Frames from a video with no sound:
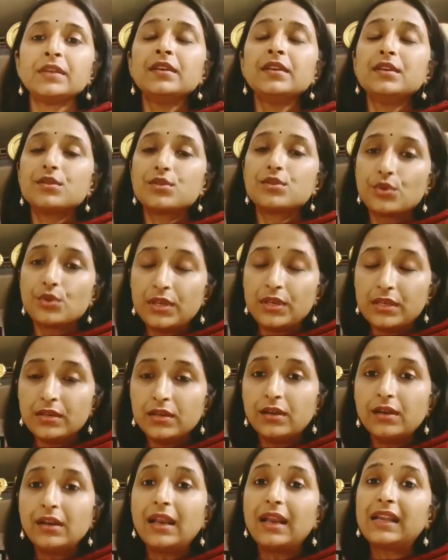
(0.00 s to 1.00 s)
So here,
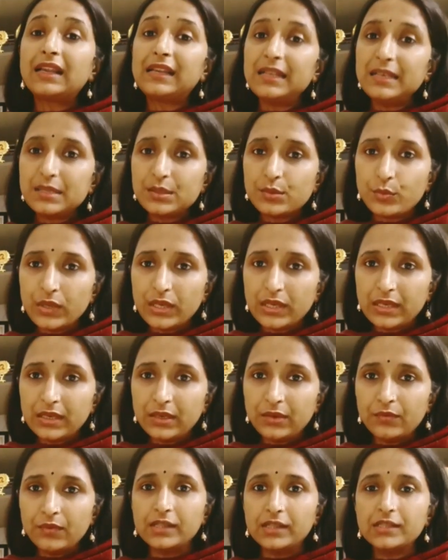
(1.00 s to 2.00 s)
at least weekly
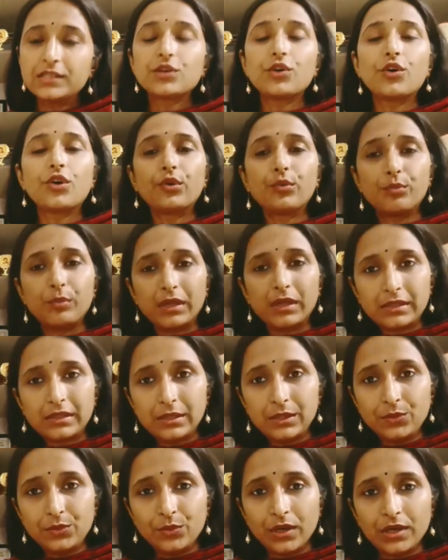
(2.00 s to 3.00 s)
once or monthly
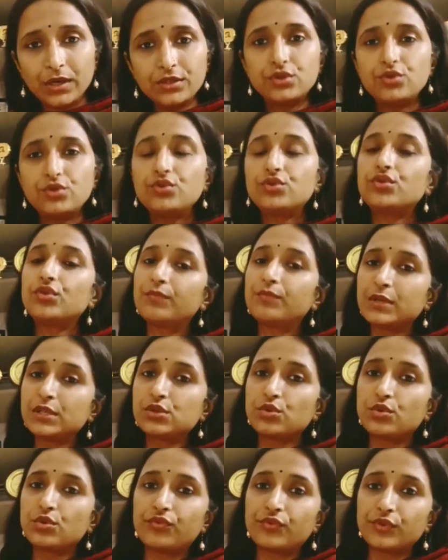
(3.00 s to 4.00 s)
once, you should must
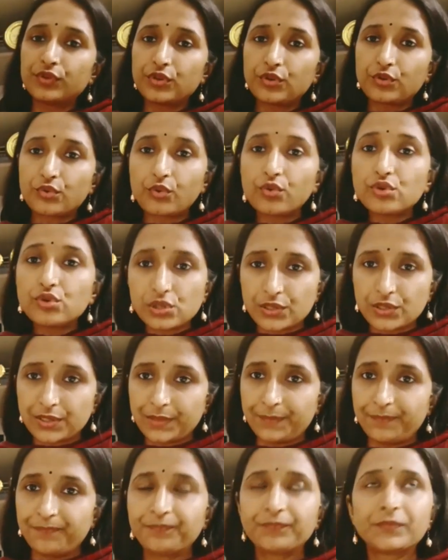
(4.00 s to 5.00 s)
go for the road trip.
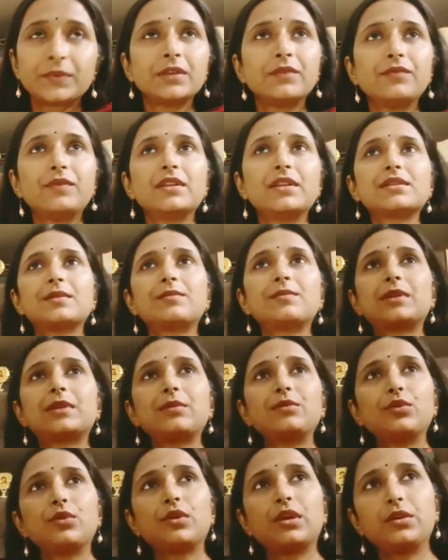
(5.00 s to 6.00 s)
Whether sometimes you
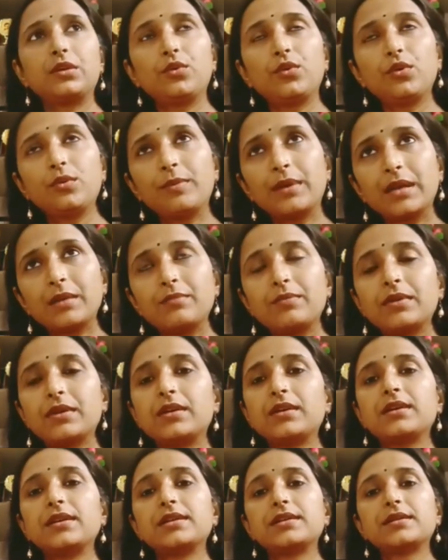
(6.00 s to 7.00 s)
can go by
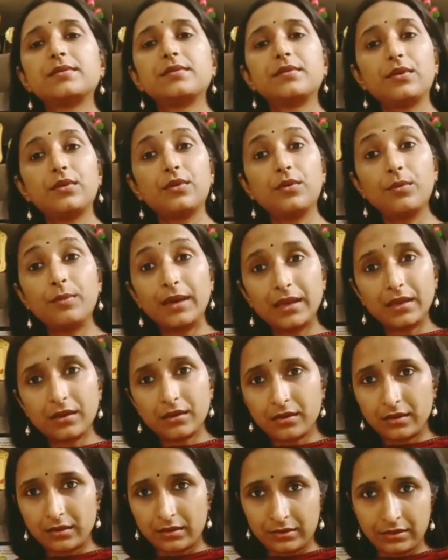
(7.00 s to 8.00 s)
bus, go by
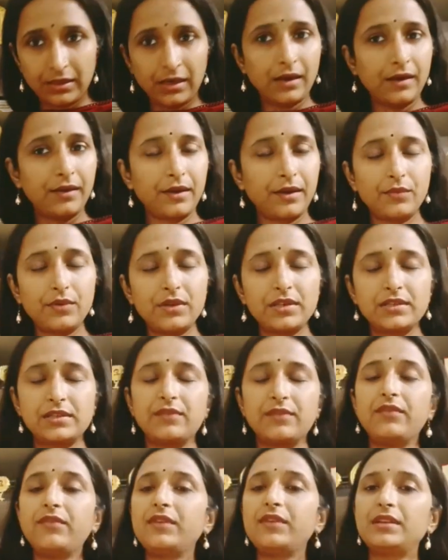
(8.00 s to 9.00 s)
car. Nowadays,
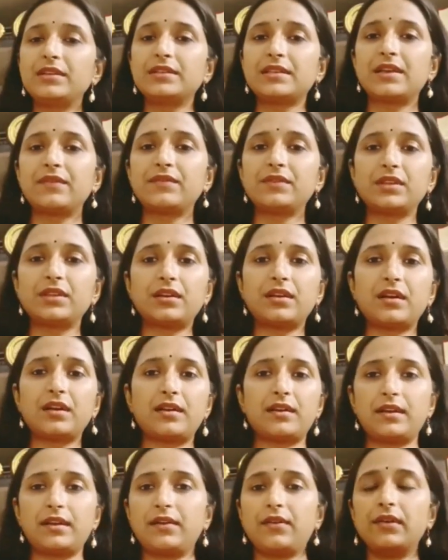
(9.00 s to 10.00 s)
everyone is having the car
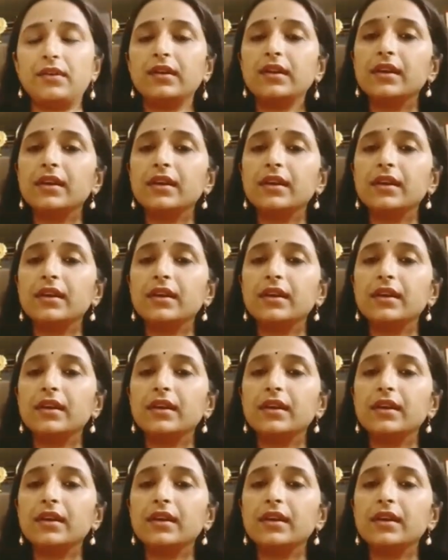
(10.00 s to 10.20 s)
and all.